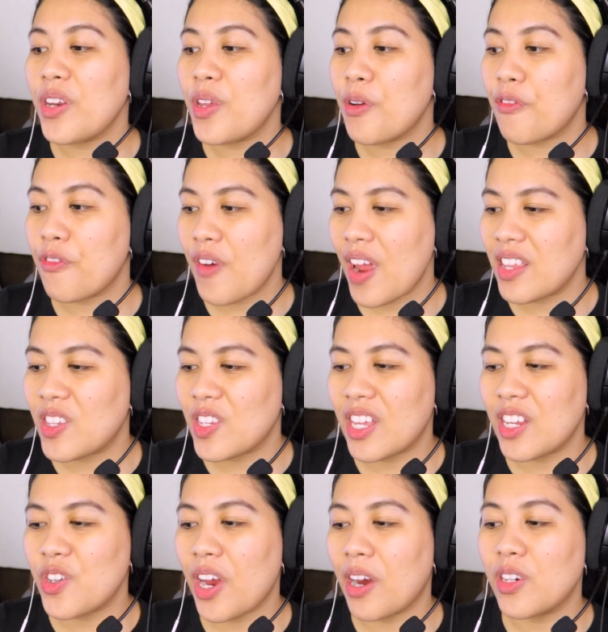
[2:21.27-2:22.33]
and your friends
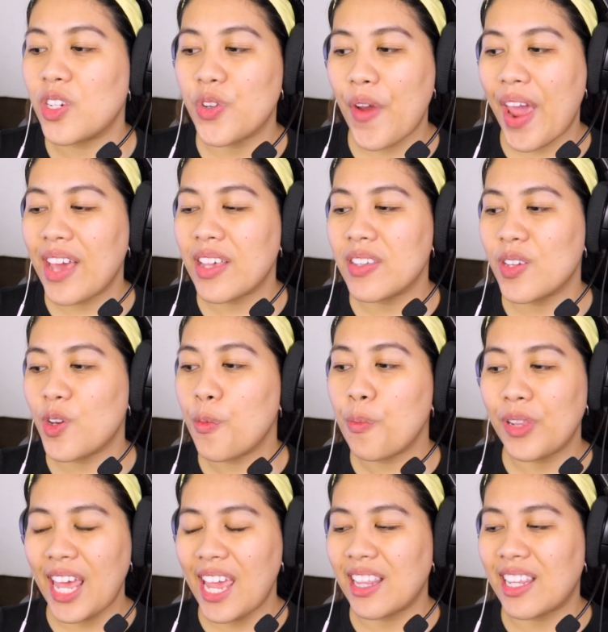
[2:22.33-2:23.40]
can share tracks or
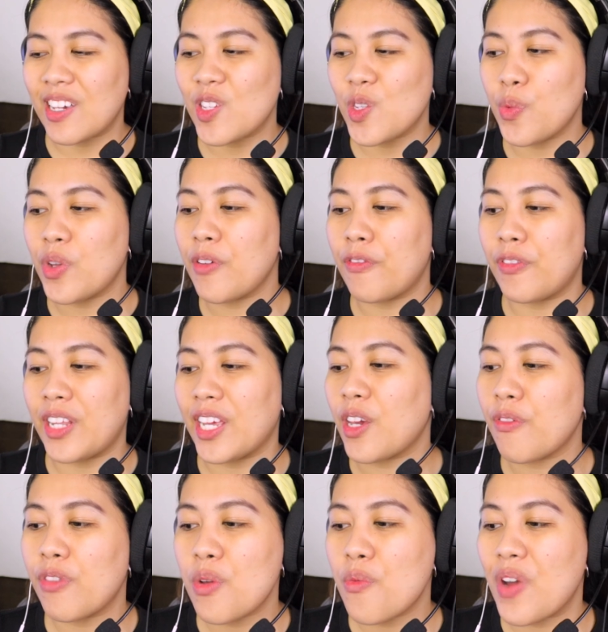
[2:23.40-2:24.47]
playlists with a flick of the